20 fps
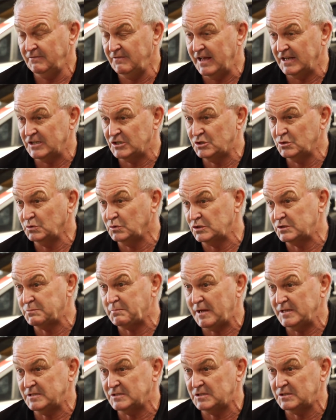that short
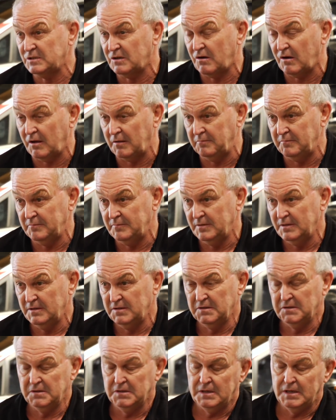space of time.
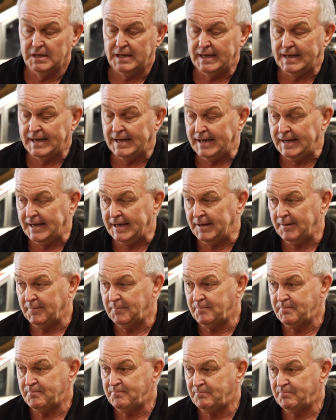I